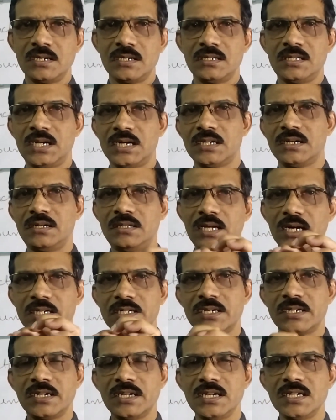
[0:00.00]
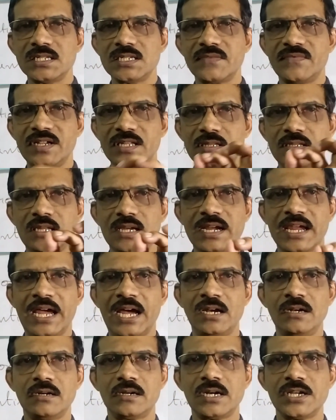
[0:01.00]
that deals with the
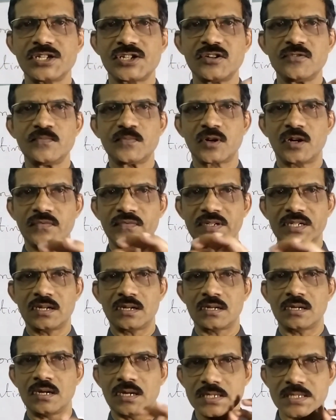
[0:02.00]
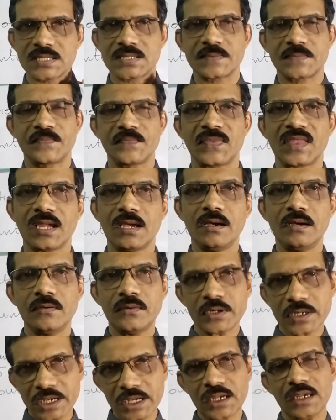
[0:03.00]
calculation of profit or loss.
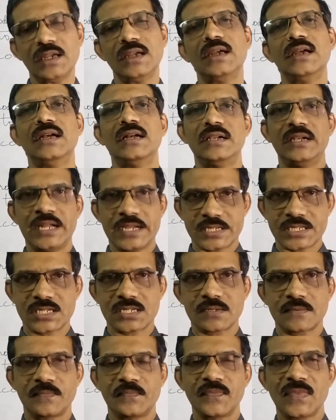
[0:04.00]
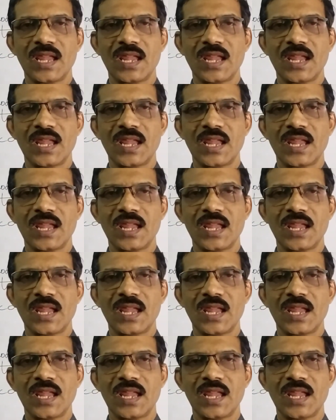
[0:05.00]
Okay. Next,